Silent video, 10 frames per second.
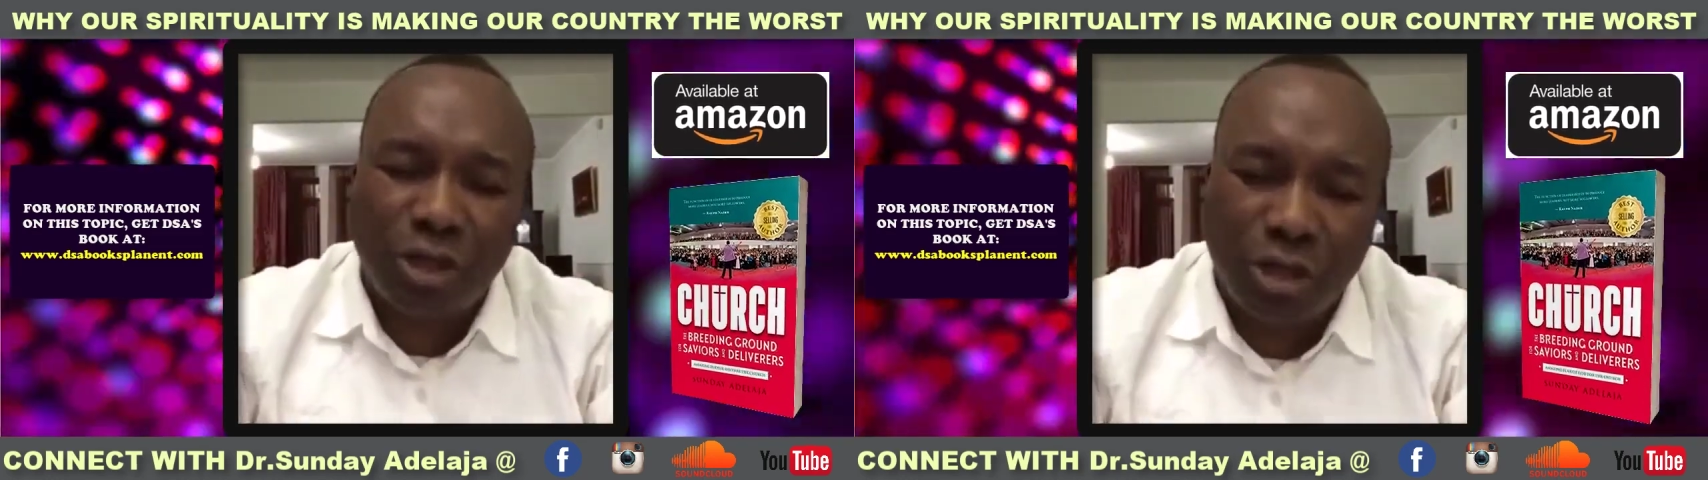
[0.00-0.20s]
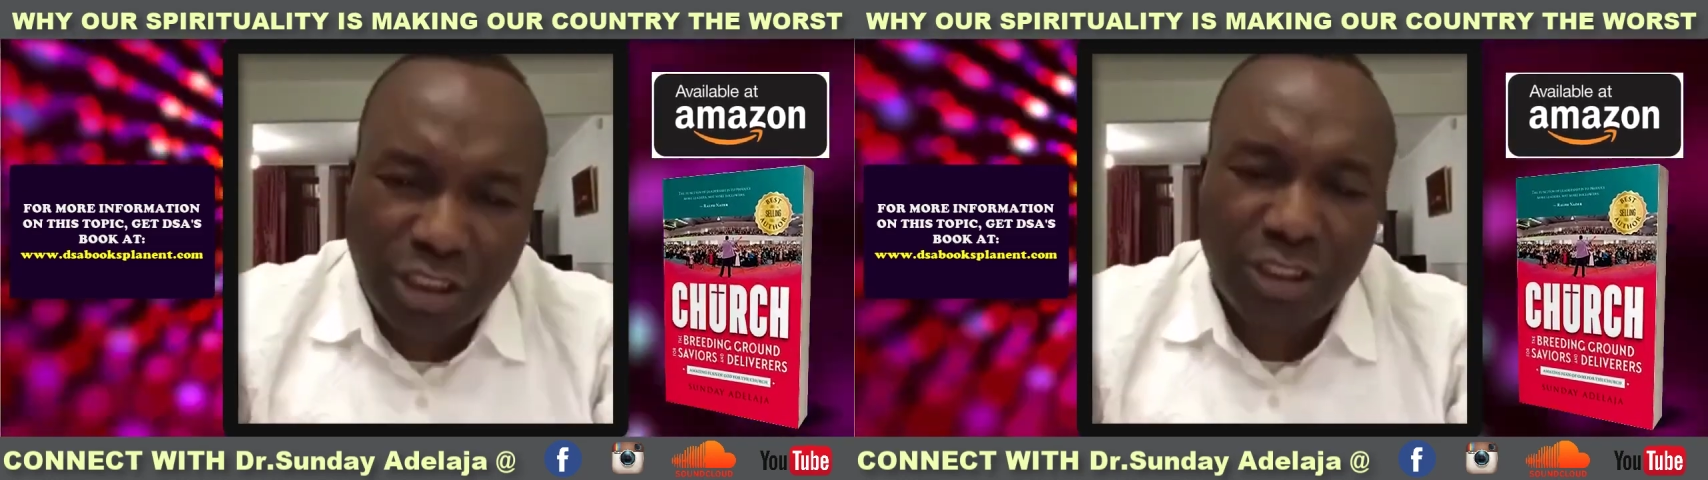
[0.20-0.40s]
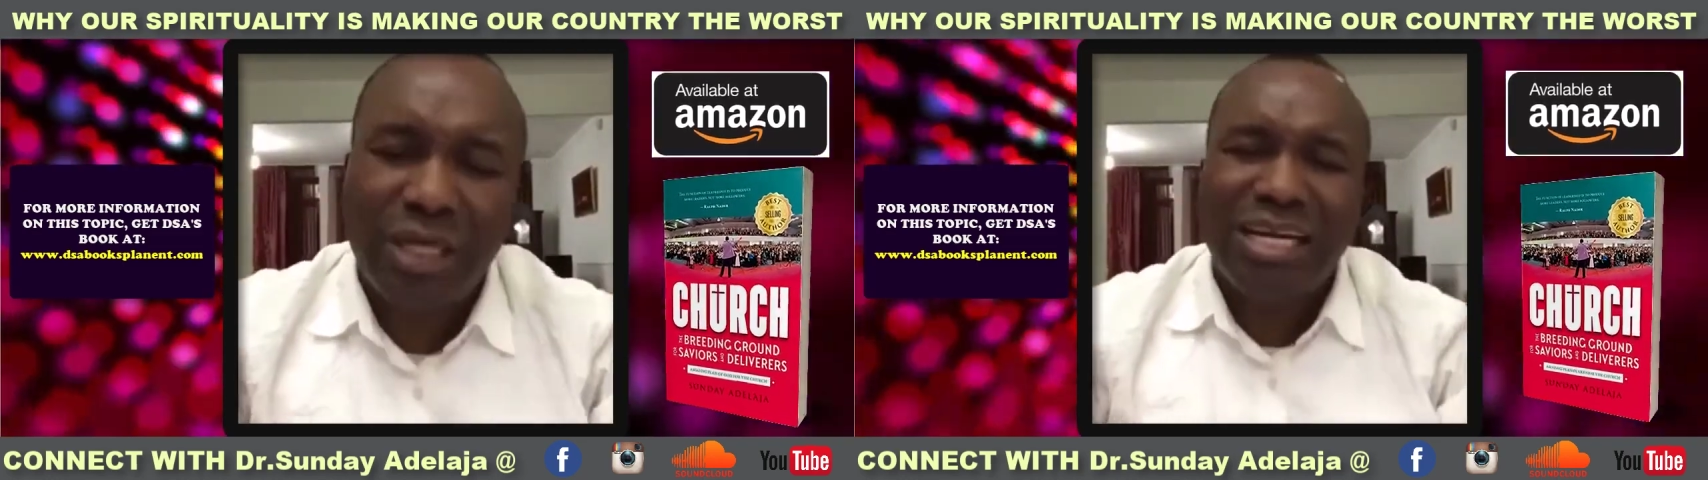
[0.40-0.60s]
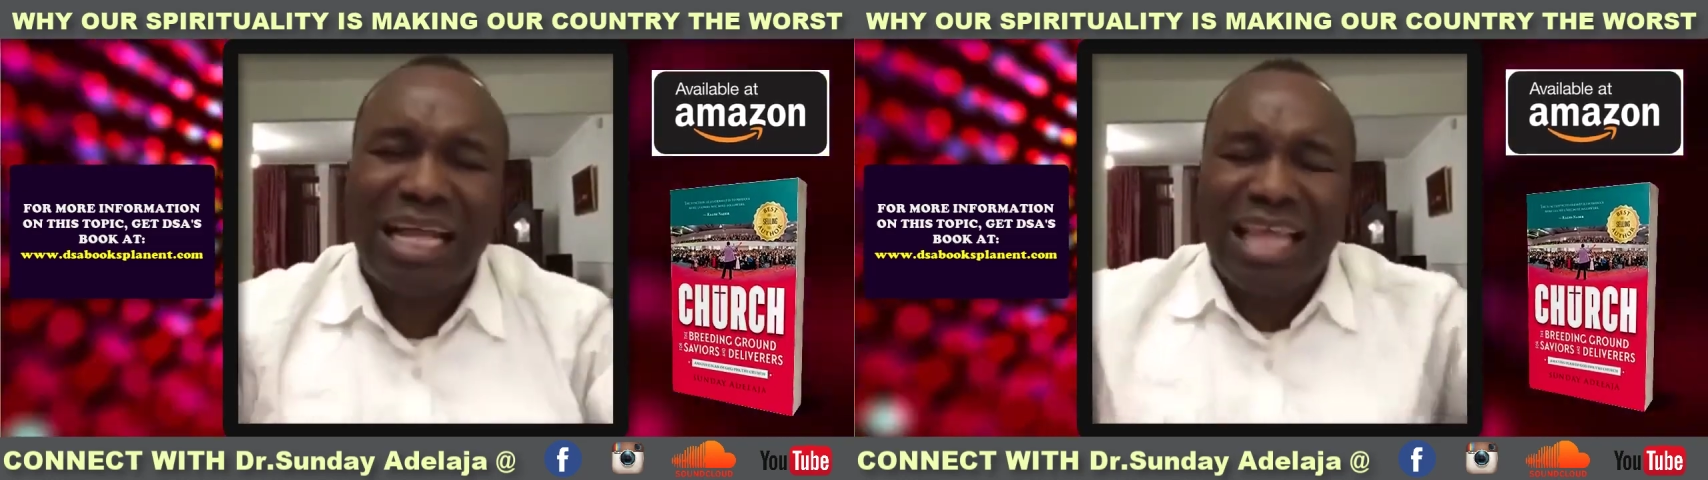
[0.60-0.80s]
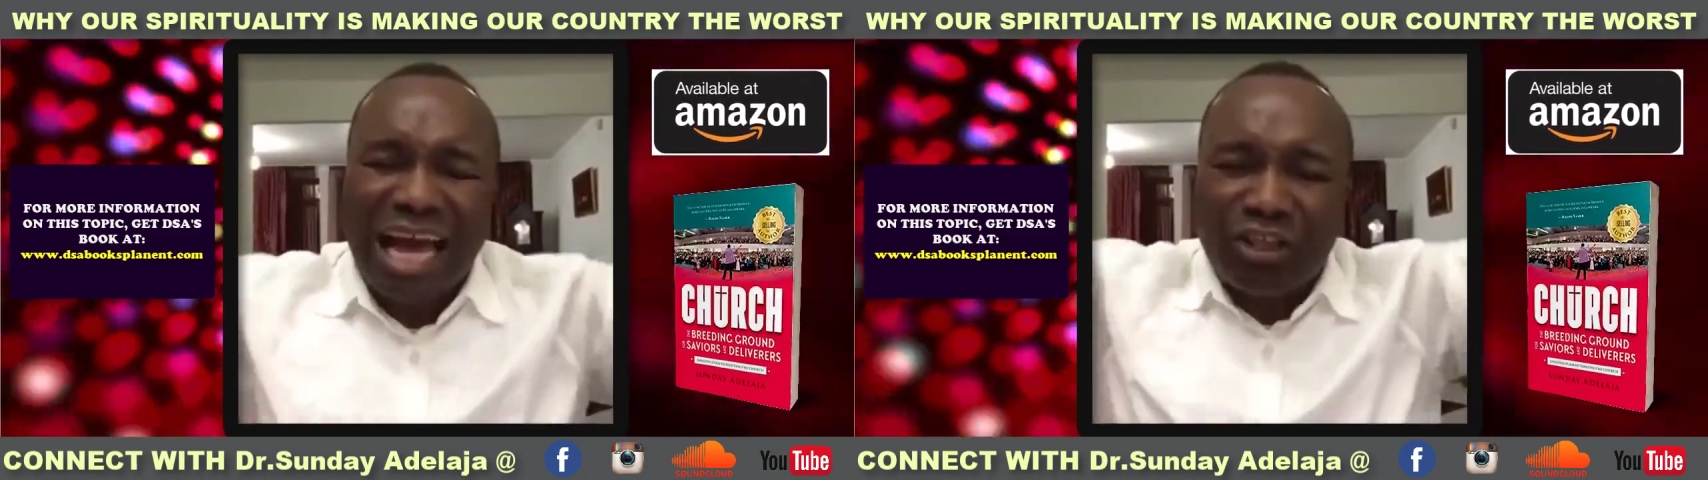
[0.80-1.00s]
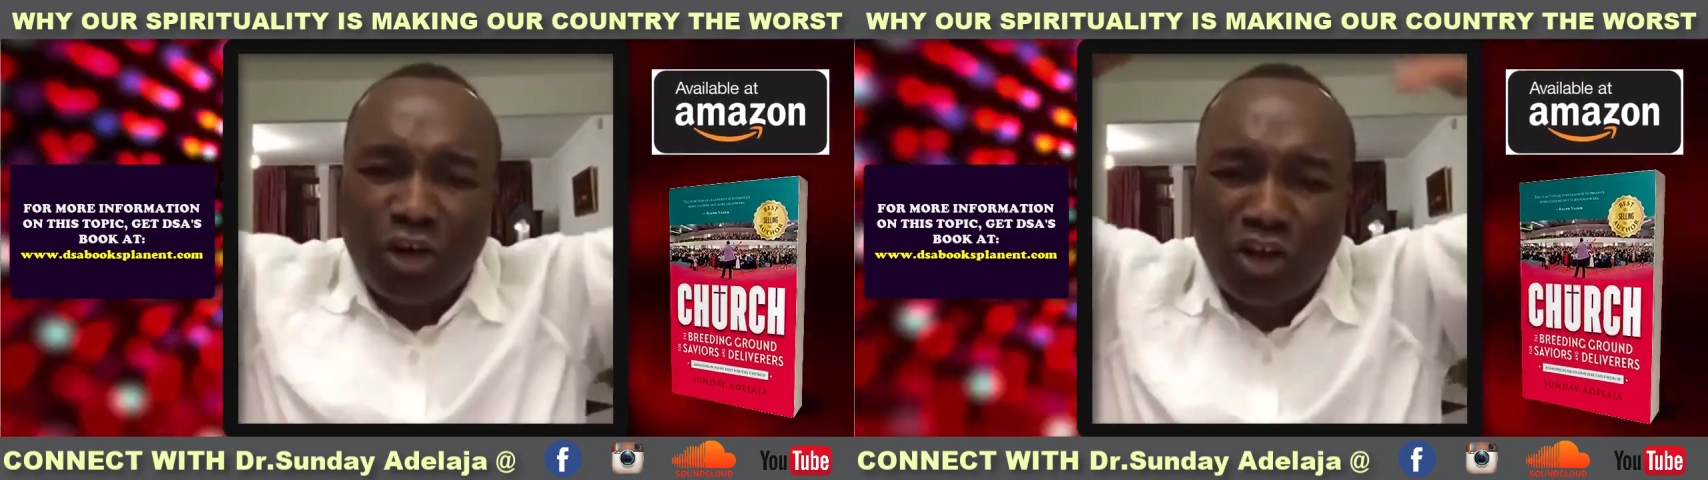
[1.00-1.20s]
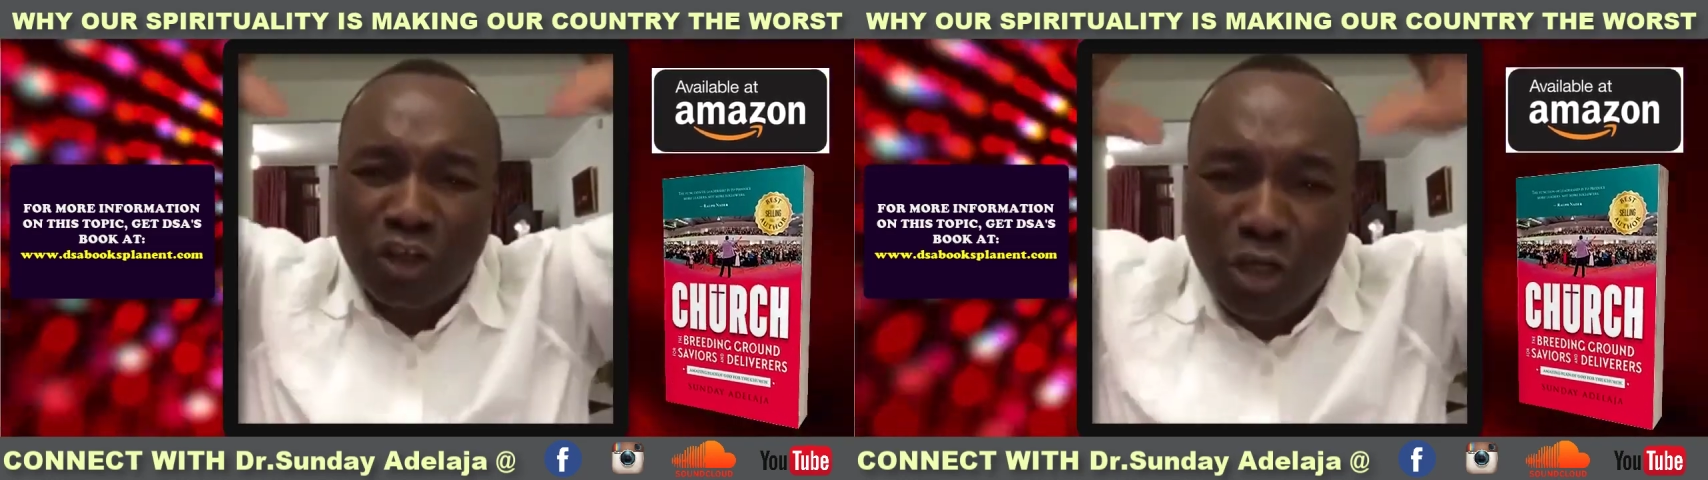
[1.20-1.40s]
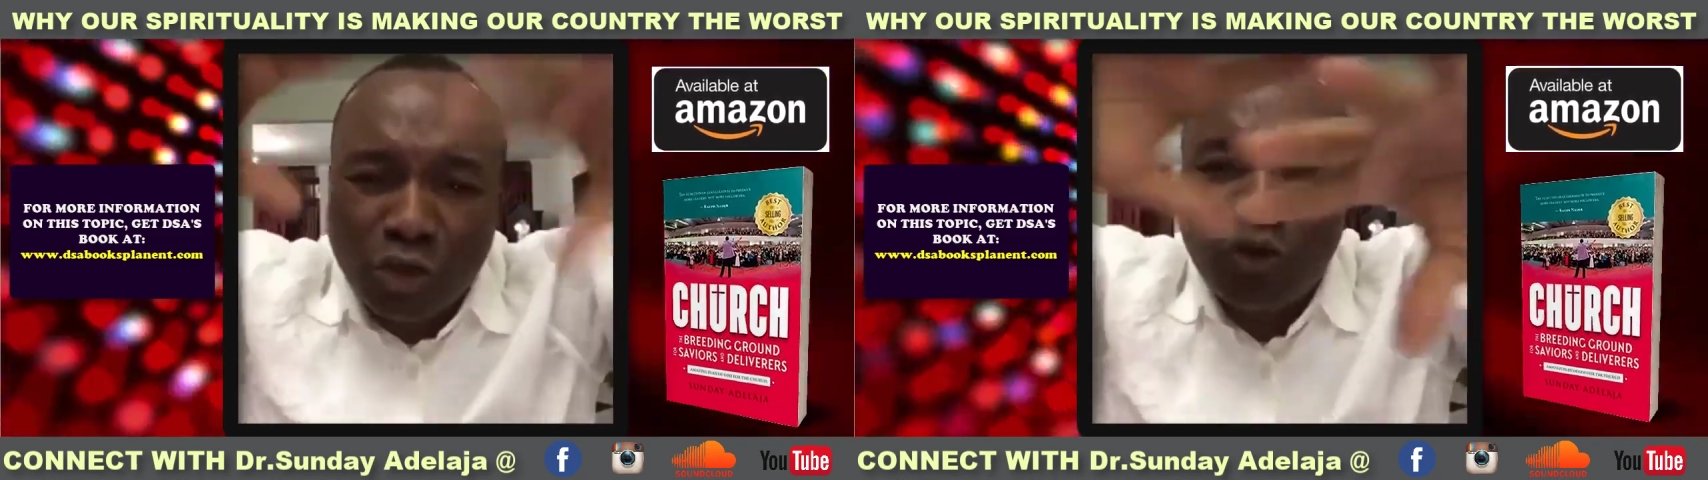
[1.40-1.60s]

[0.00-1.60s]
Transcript: churches that are just,